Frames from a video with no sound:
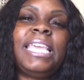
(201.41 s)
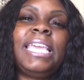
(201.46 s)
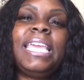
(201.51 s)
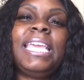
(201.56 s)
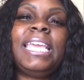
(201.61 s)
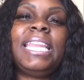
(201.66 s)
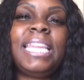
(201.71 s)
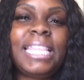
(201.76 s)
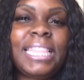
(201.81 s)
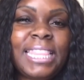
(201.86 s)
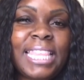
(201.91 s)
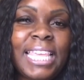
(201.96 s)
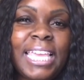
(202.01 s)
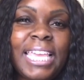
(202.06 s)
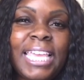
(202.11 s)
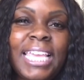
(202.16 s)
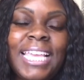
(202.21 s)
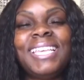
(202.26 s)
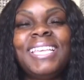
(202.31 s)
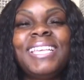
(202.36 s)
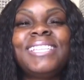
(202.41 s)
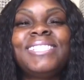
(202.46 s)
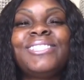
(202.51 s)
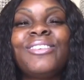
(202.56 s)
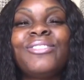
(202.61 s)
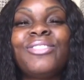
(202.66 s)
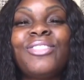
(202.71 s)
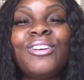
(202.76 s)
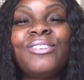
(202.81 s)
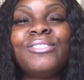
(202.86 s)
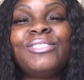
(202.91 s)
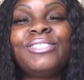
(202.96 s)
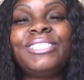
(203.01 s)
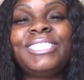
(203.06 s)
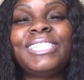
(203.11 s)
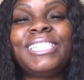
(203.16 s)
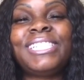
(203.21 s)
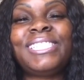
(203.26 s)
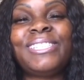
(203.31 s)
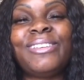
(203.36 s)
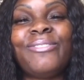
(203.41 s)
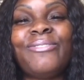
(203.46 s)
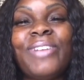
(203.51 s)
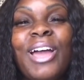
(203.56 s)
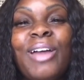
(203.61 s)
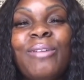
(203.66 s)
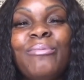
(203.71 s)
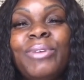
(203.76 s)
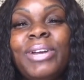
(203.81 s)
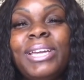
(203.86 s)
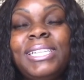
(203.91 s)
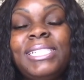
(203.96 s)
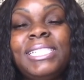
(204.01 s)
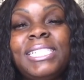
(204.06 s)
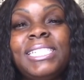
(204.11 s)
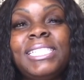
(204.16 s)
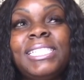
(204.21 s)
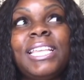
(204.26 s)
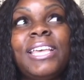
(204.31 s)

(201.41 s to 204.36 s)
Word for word: anything so those are just some vibrations